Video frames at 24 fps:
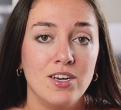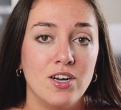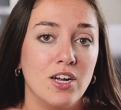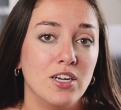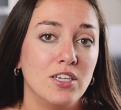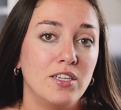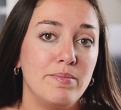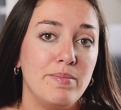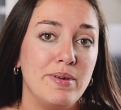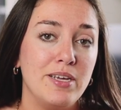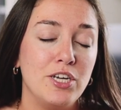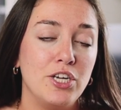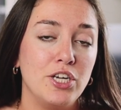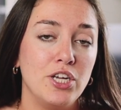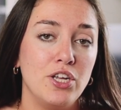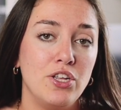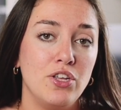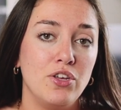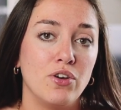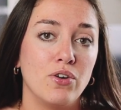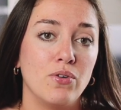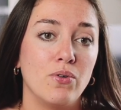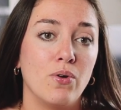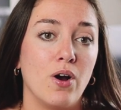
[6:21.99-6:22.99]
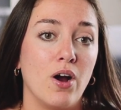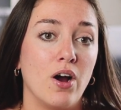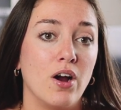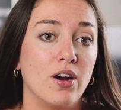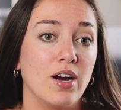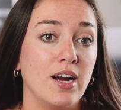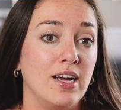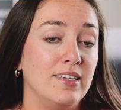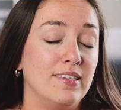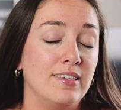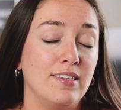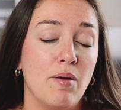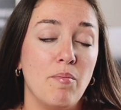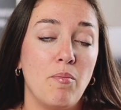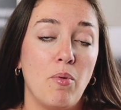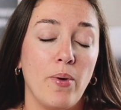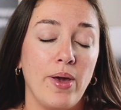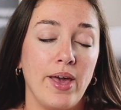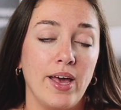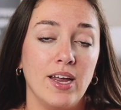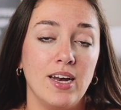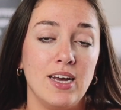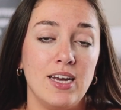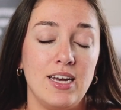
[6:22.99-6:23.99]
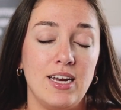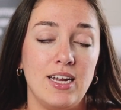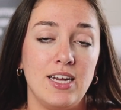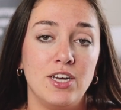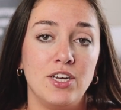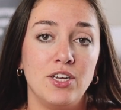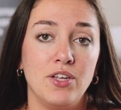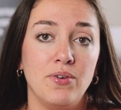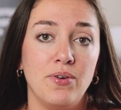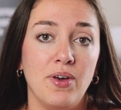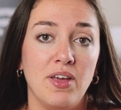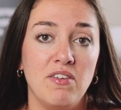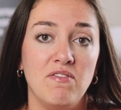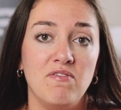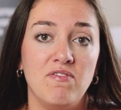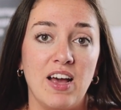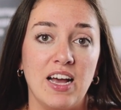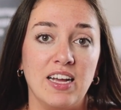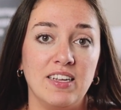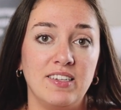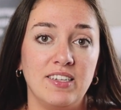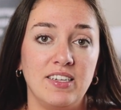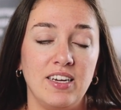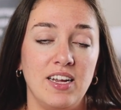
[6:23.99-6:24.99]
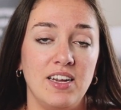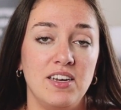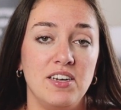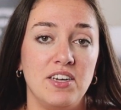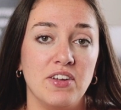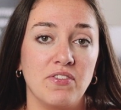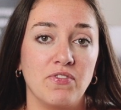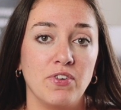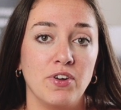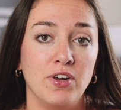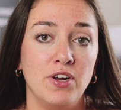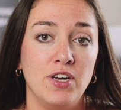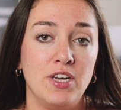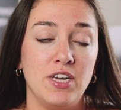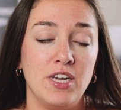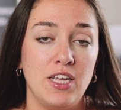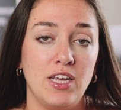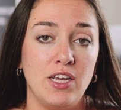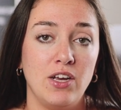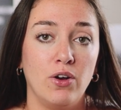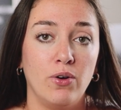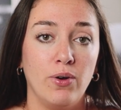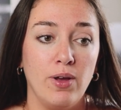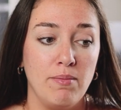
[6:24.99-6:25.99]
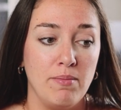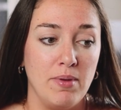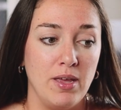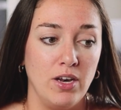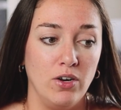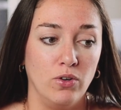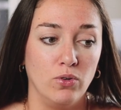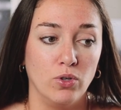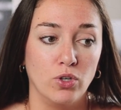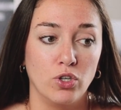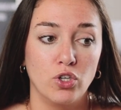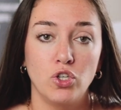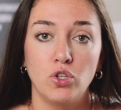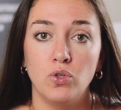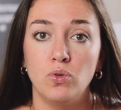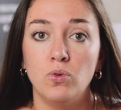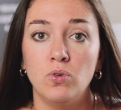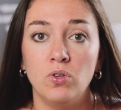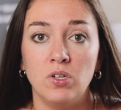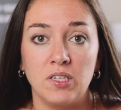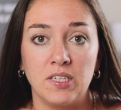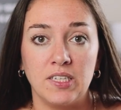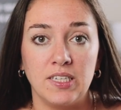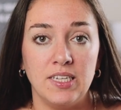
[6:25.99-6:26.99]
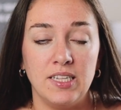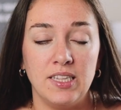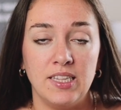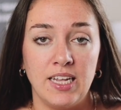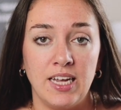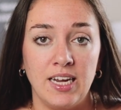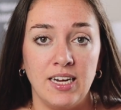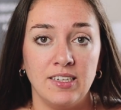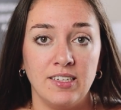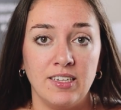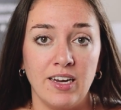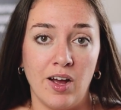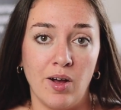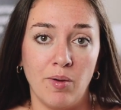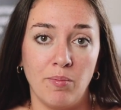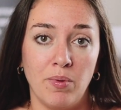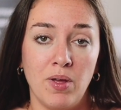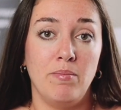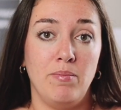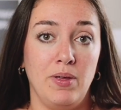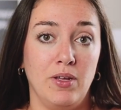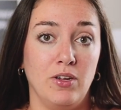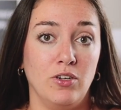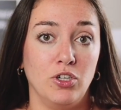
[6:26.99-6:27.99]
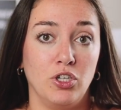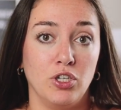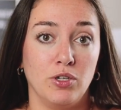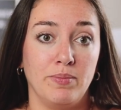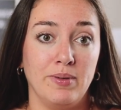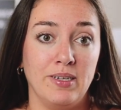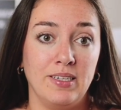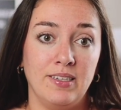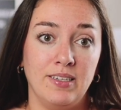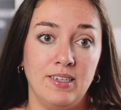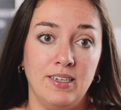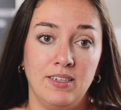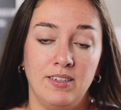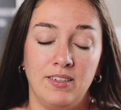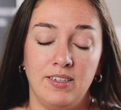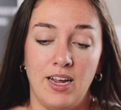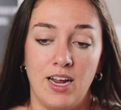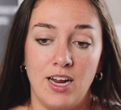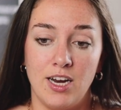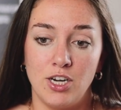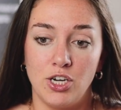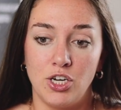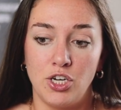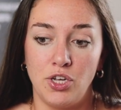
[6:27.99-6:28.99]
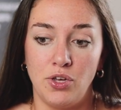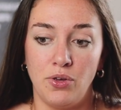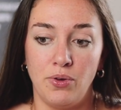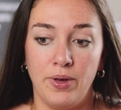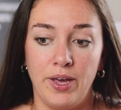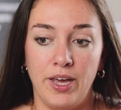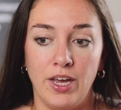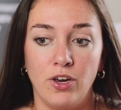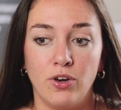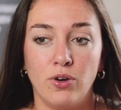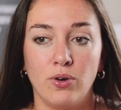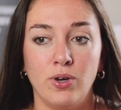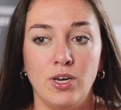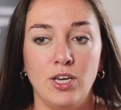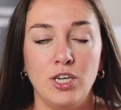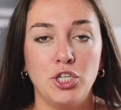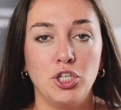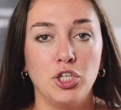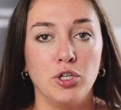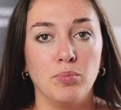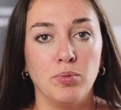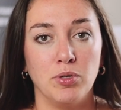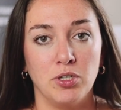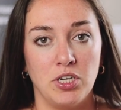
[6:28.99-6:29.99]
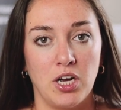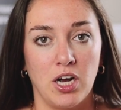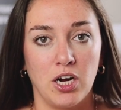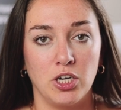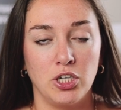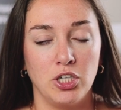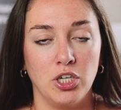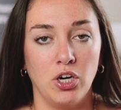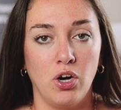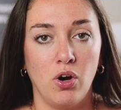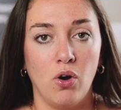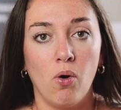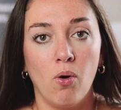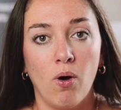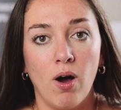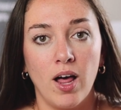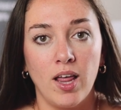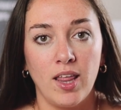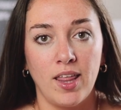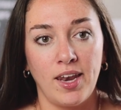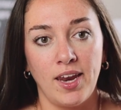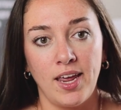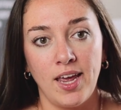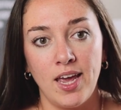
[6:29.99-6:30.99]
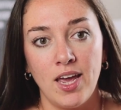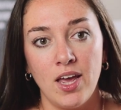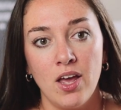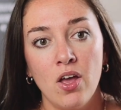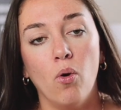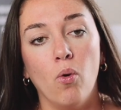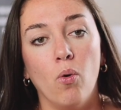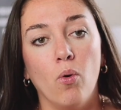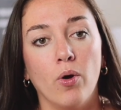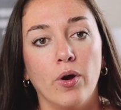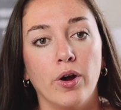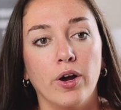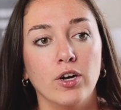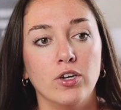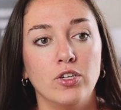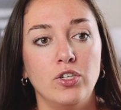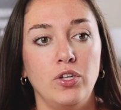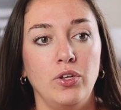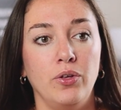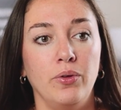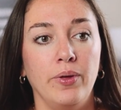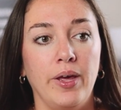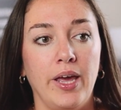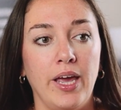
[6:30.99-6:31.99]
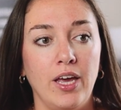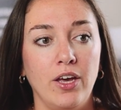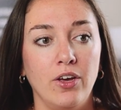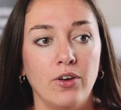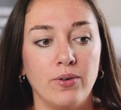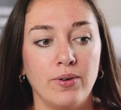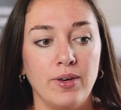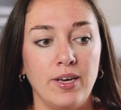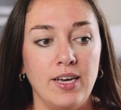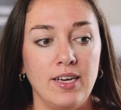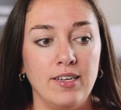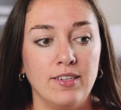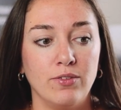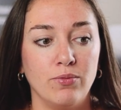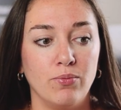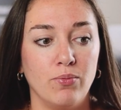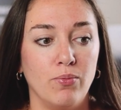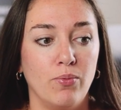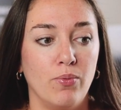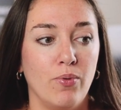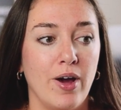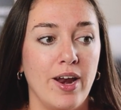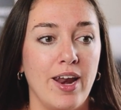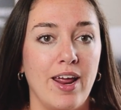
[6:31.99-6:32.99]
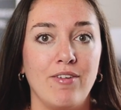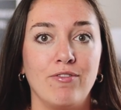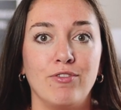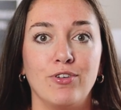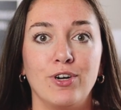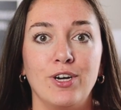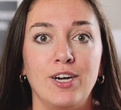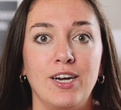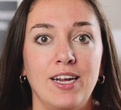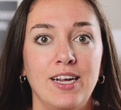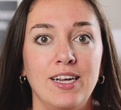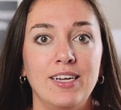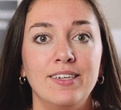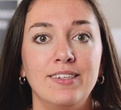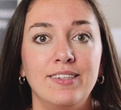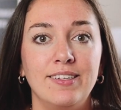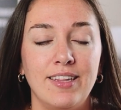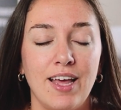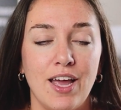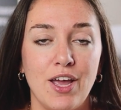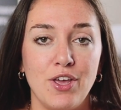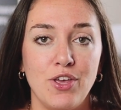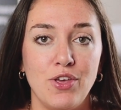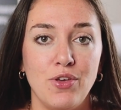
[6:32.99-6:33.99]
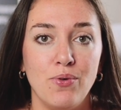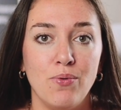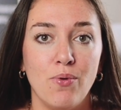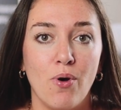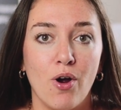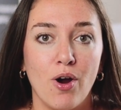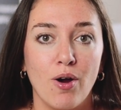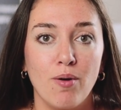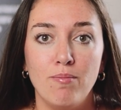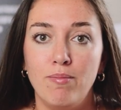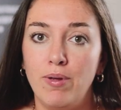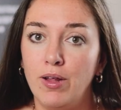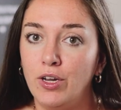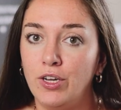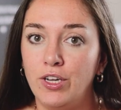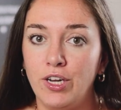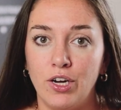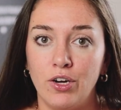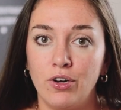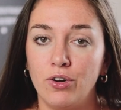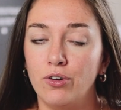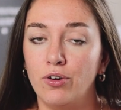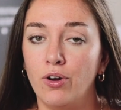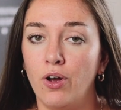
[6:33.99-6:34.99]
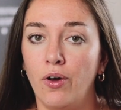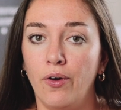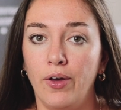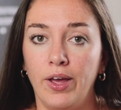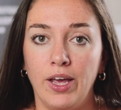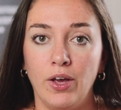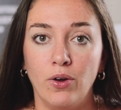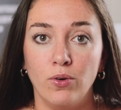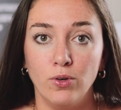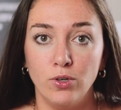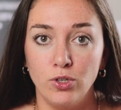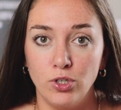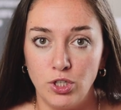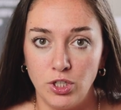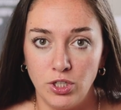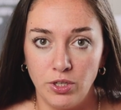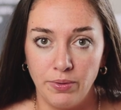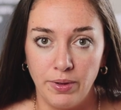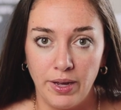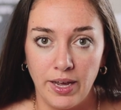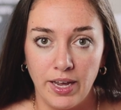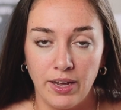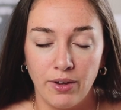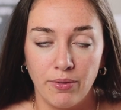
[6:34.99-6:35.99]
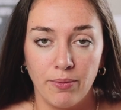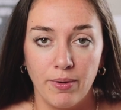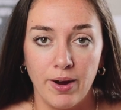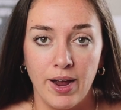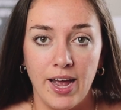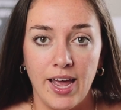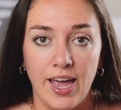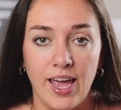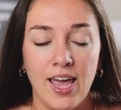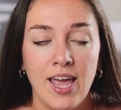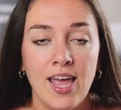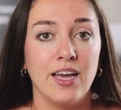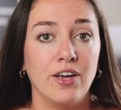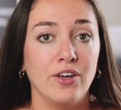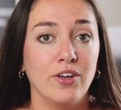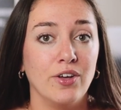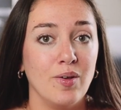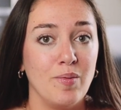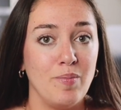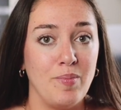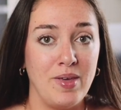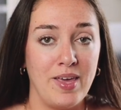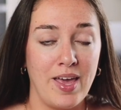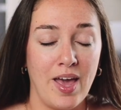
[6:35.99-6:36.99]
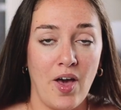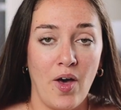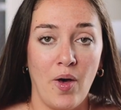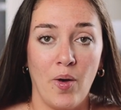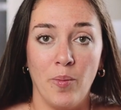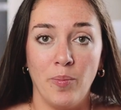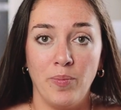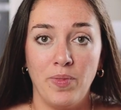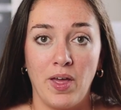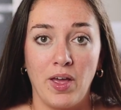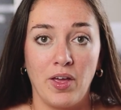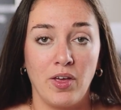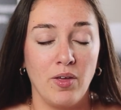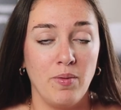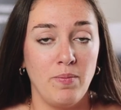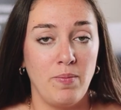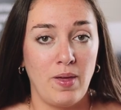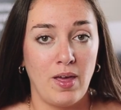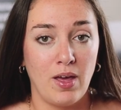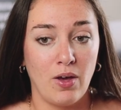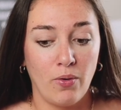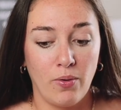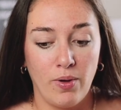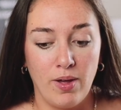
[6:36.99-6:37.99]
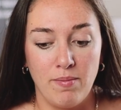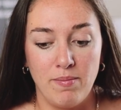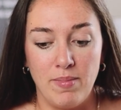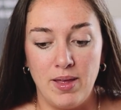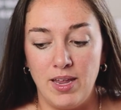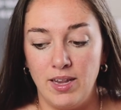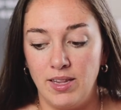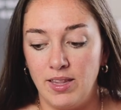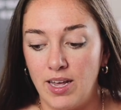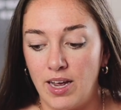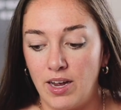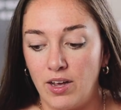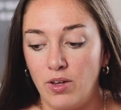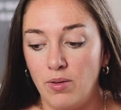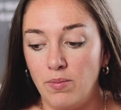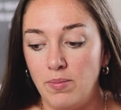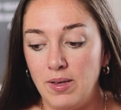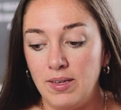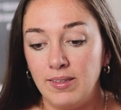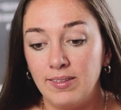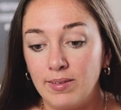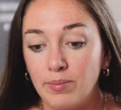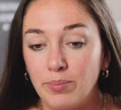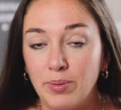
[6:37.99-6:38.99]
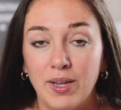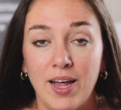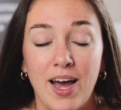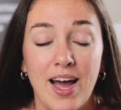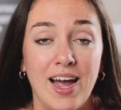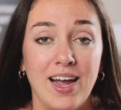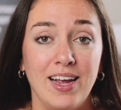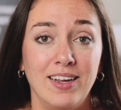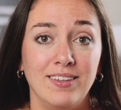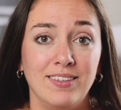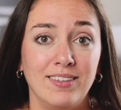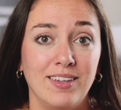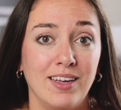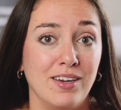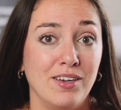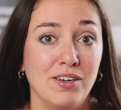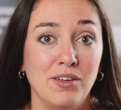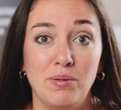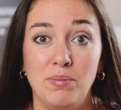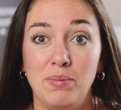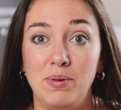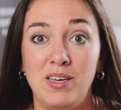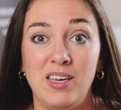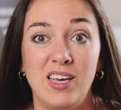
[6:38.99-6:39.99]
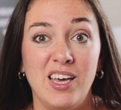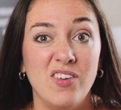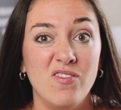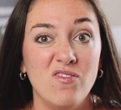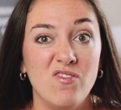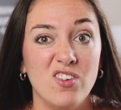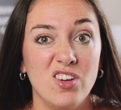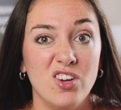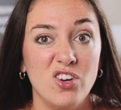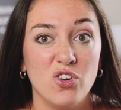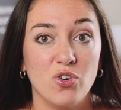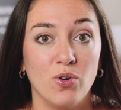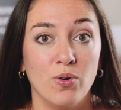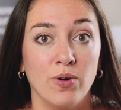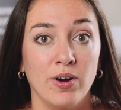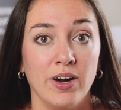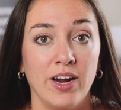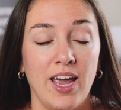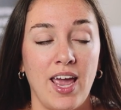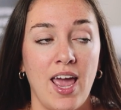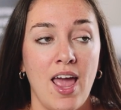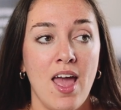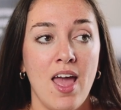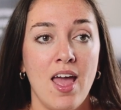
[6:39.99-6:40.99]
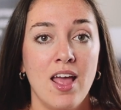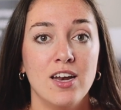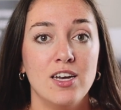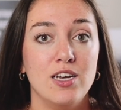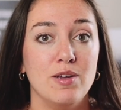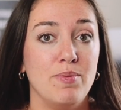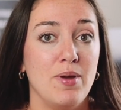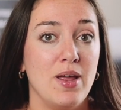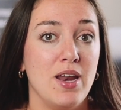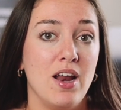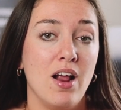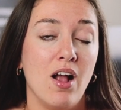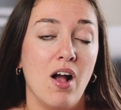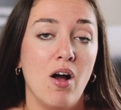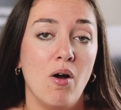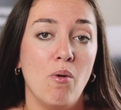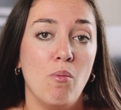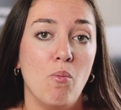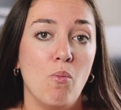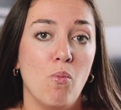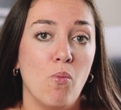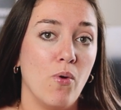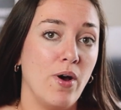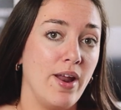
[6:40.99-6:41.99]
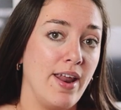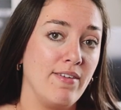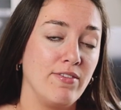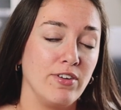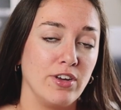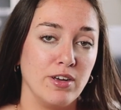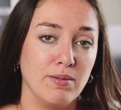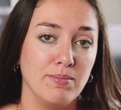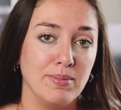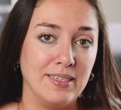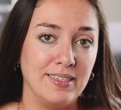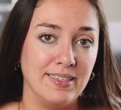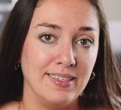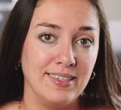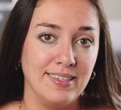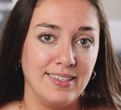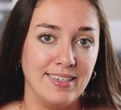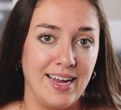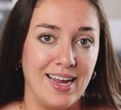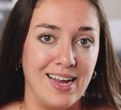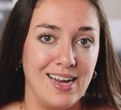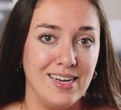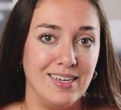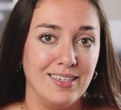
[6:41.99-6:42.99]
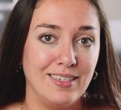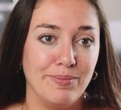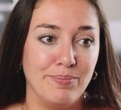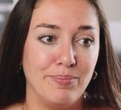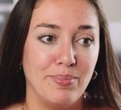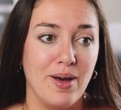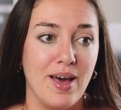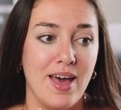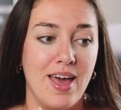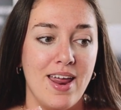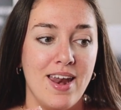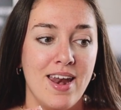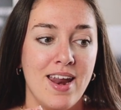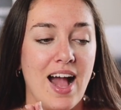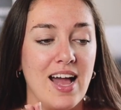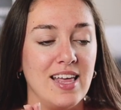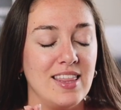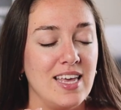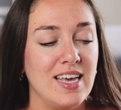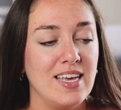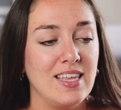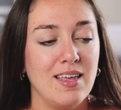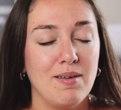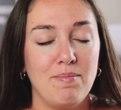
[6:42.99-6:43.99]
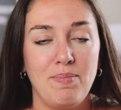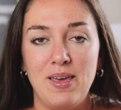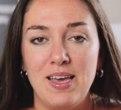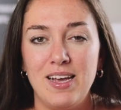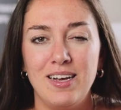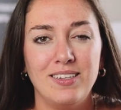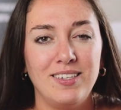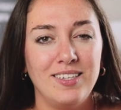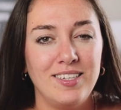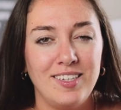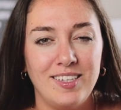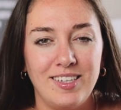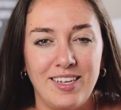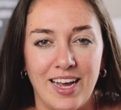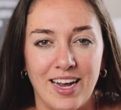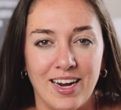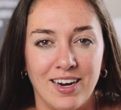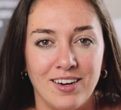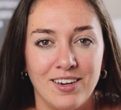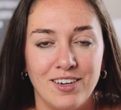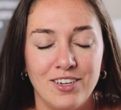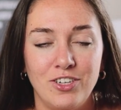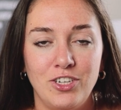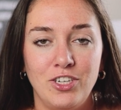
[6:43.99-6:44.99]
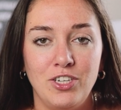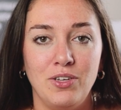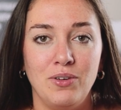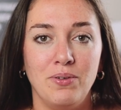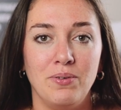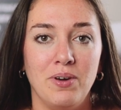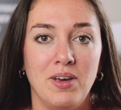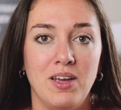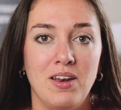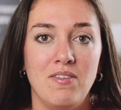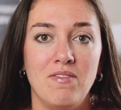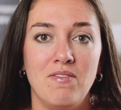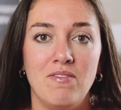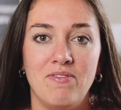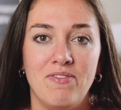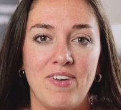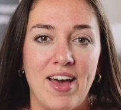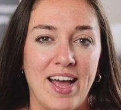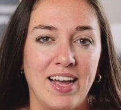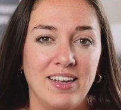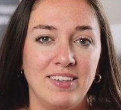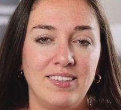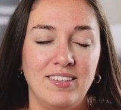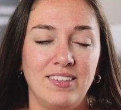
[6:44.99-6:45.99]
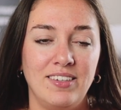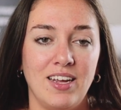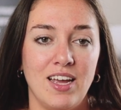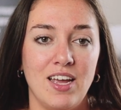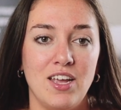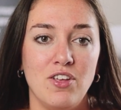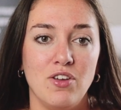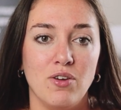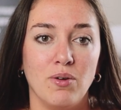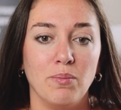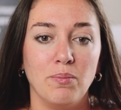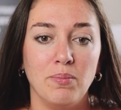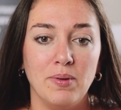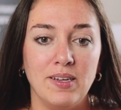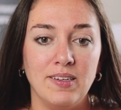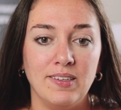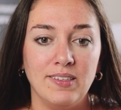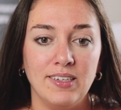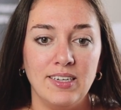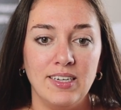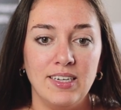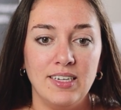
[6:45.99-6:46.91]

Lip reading: Not to mention you are at some point going to need to invest in different equipment or tools and things to help build your business and to increase your production quality or to increase whatever it is that you are building or growing or doing, right? That could be help, that could be equipment, that could be supplies, that could be inventory, depending on whatever your business is. But I think that being scared to invest in your business